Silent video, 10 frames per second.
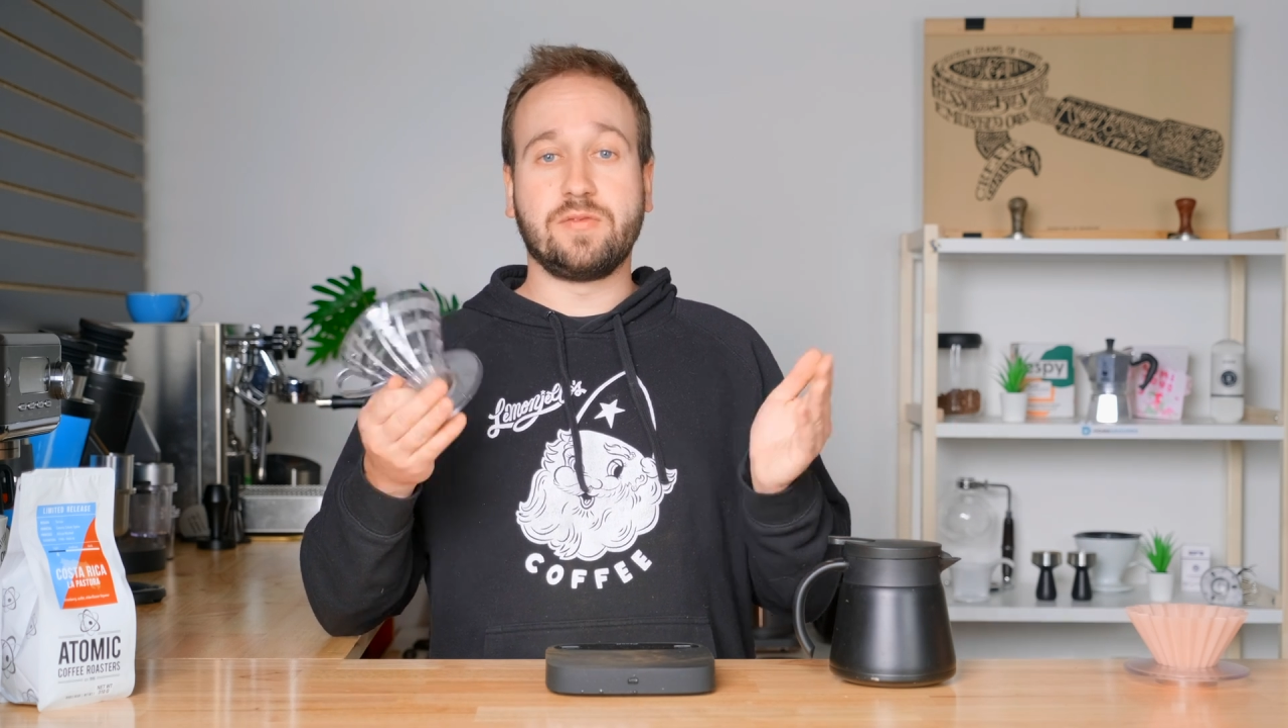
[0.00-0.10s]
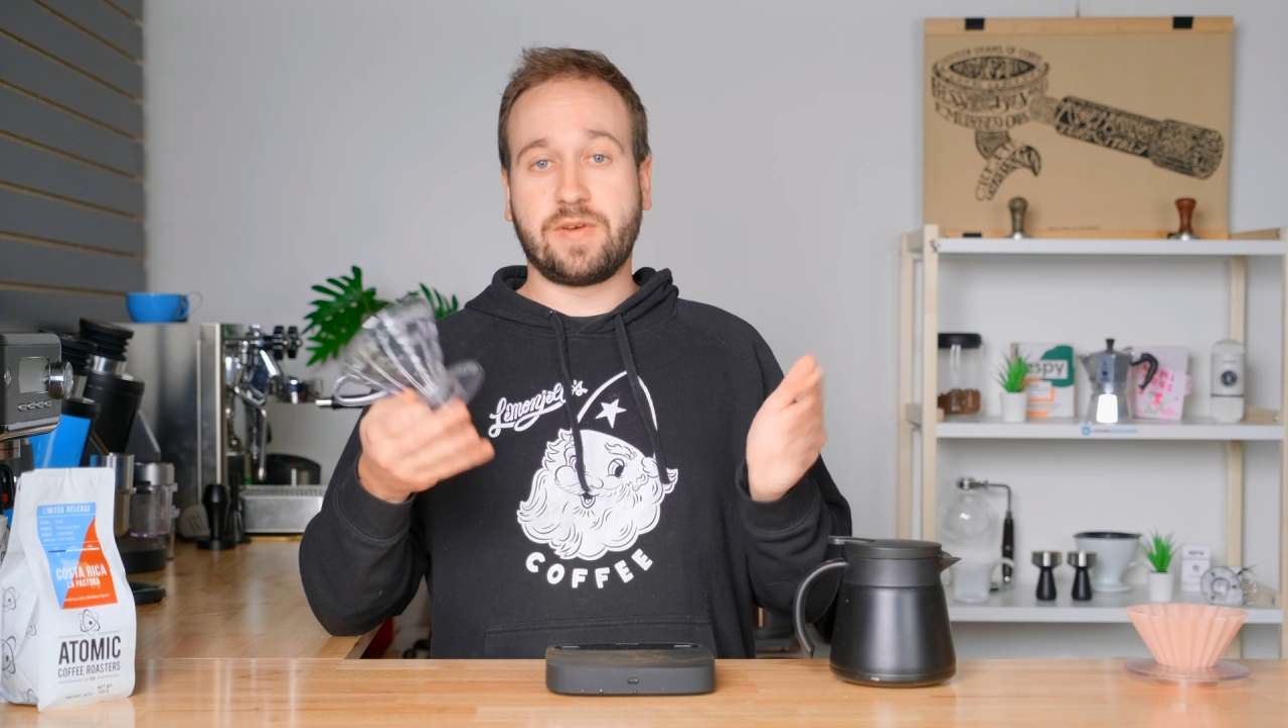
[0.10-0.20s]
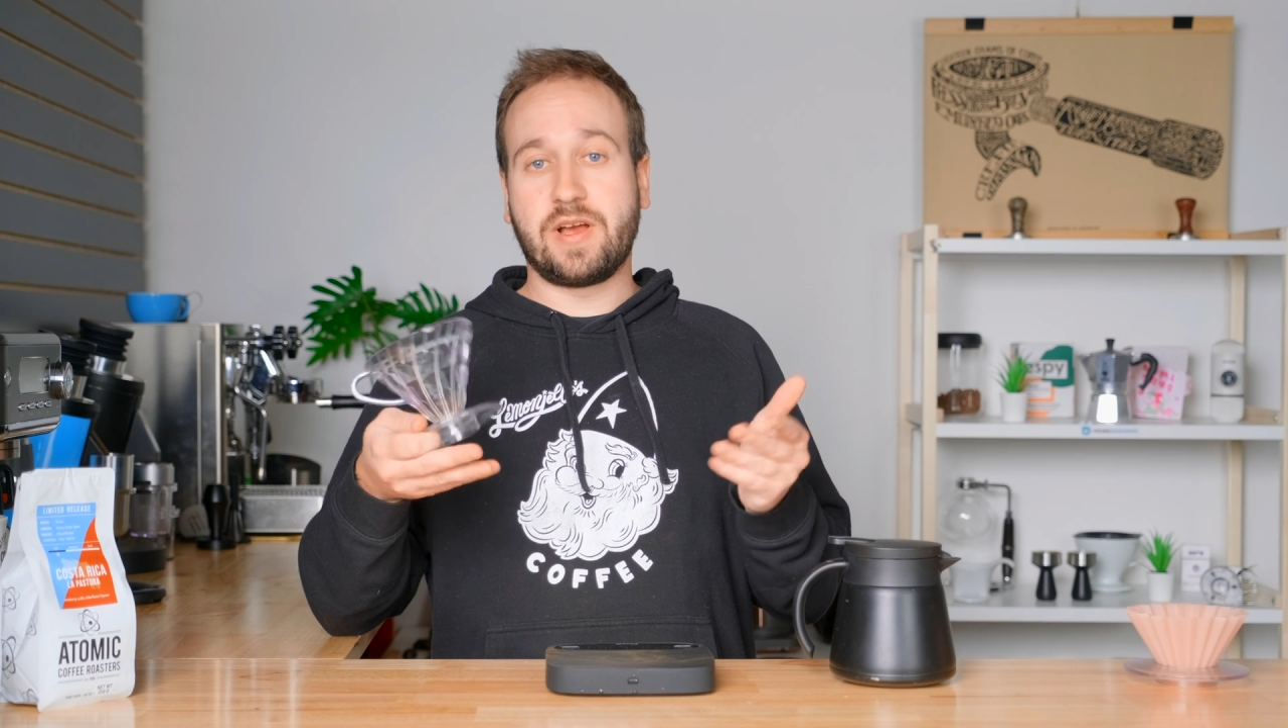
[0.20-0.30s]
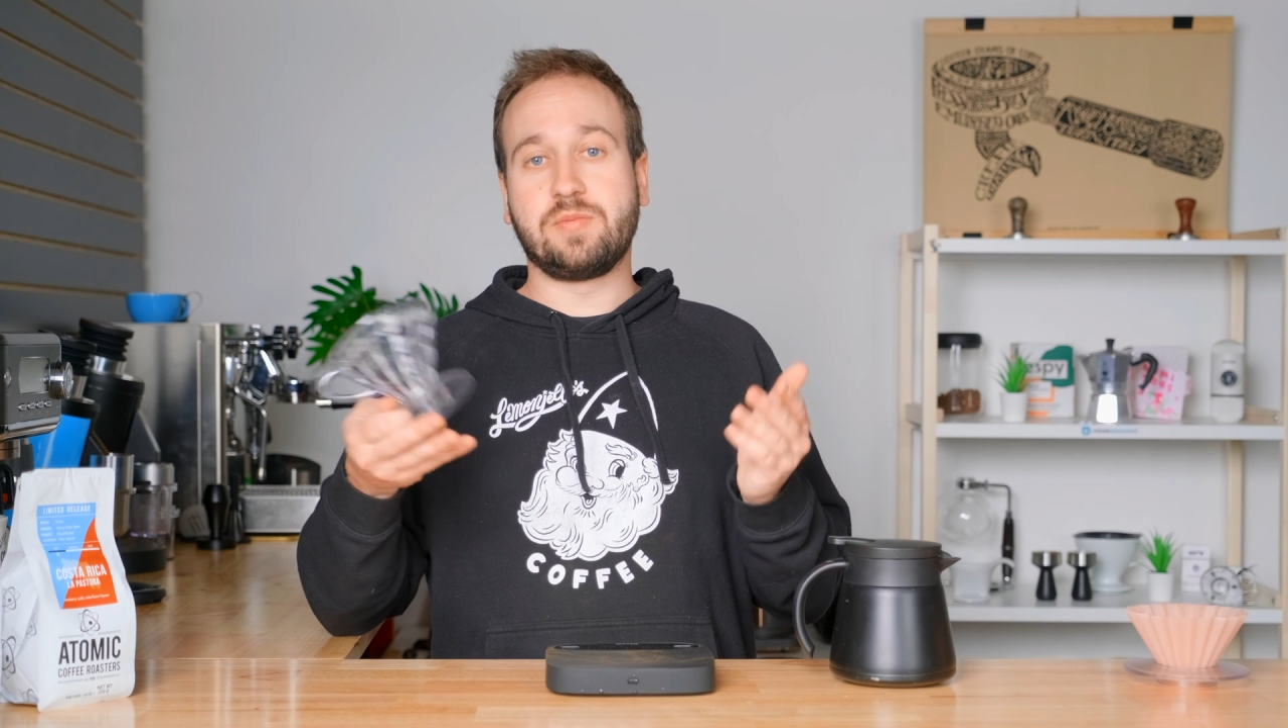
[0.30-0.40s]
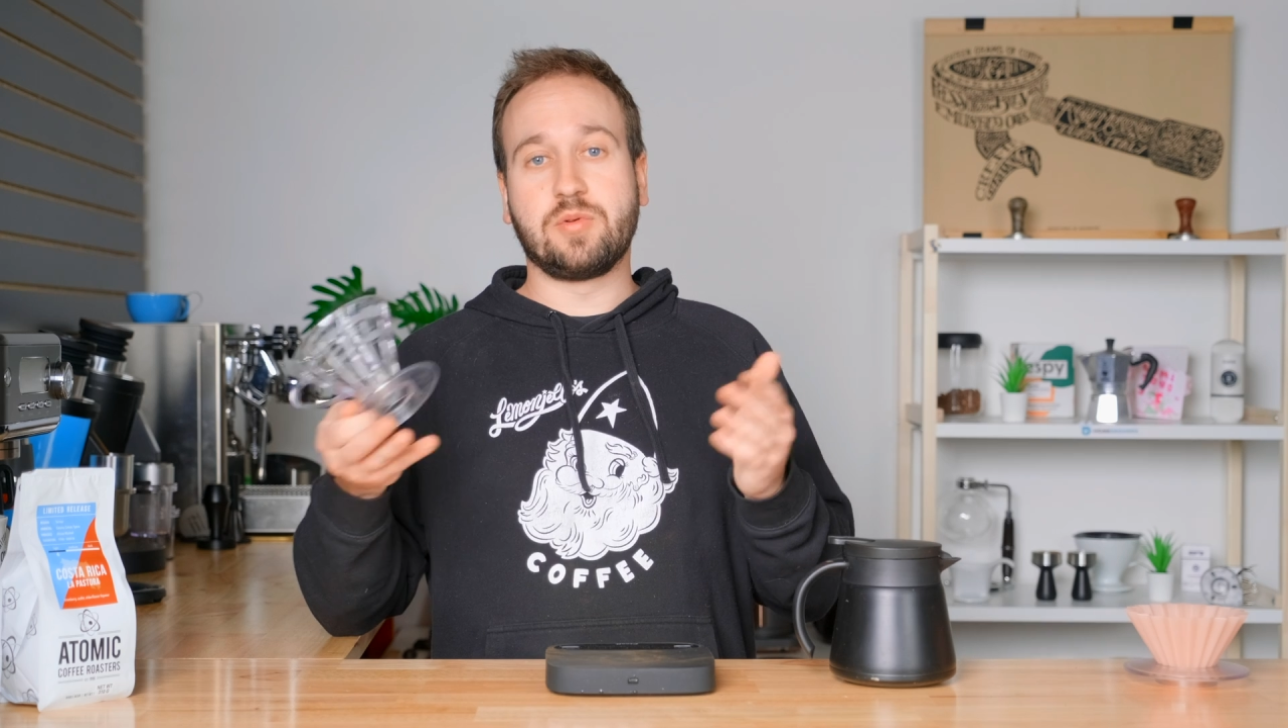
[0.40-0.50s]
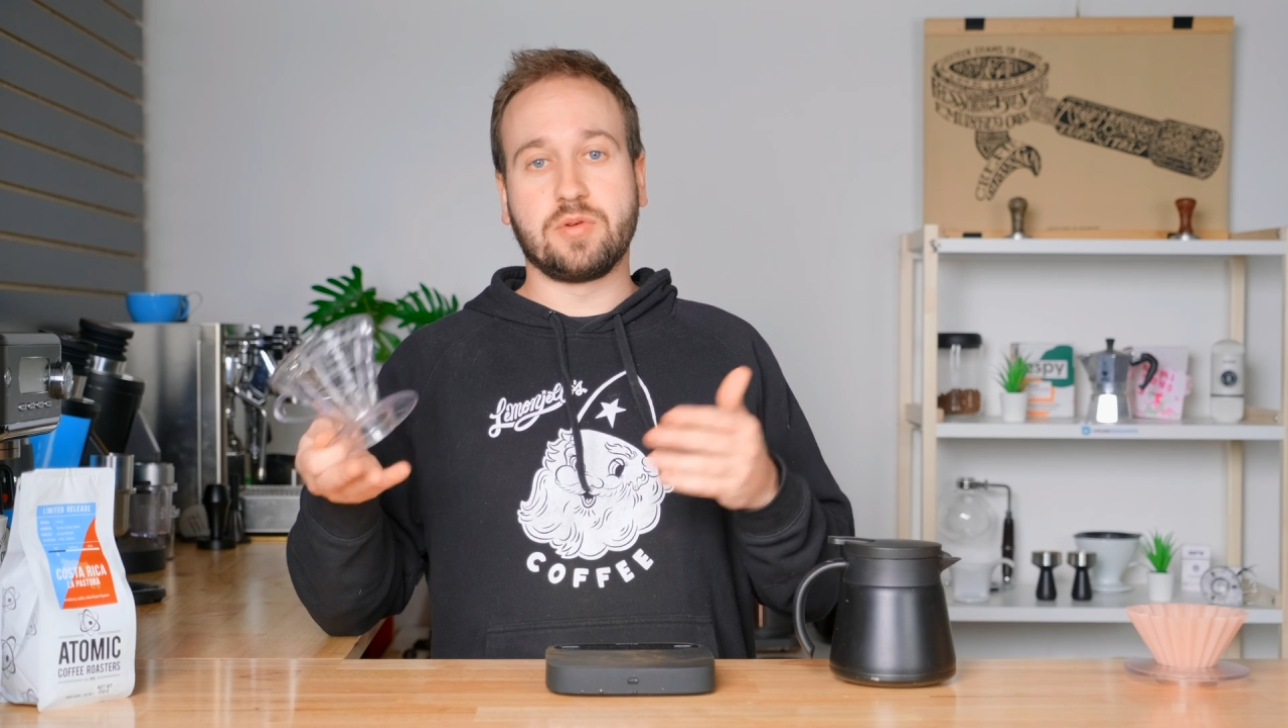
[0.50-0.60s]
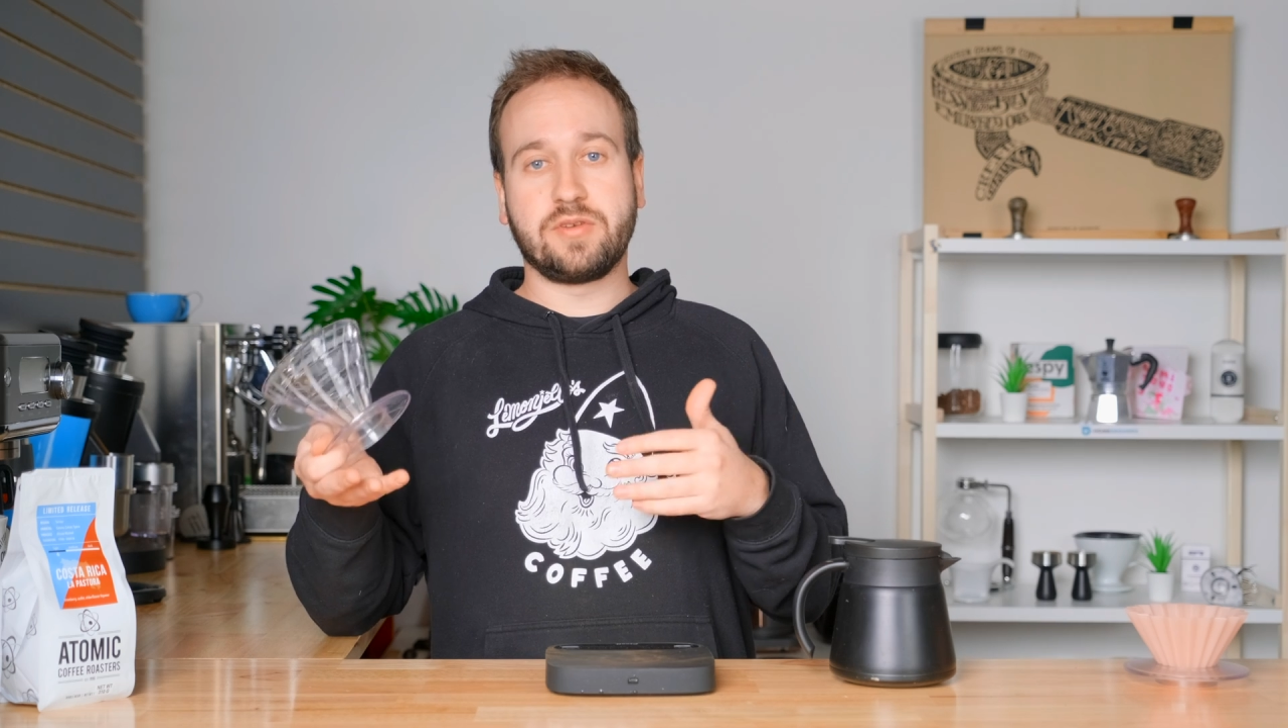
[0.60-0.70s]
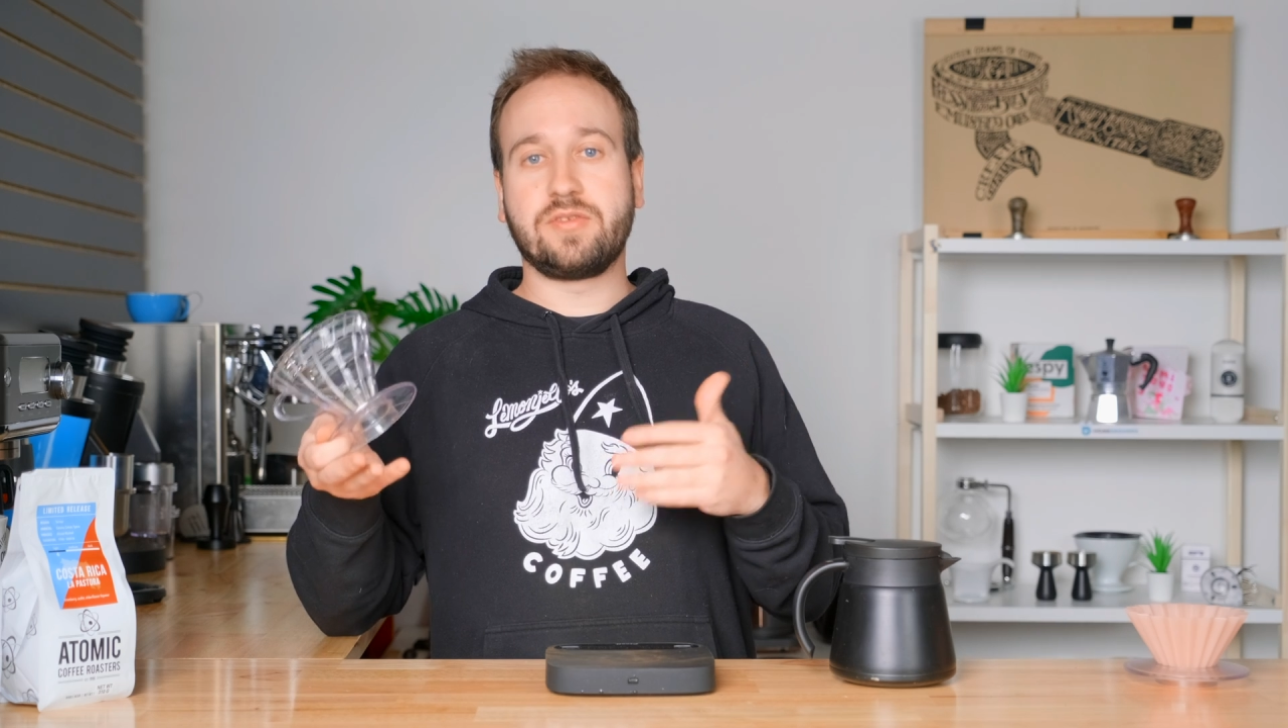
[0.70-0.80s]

5 pours,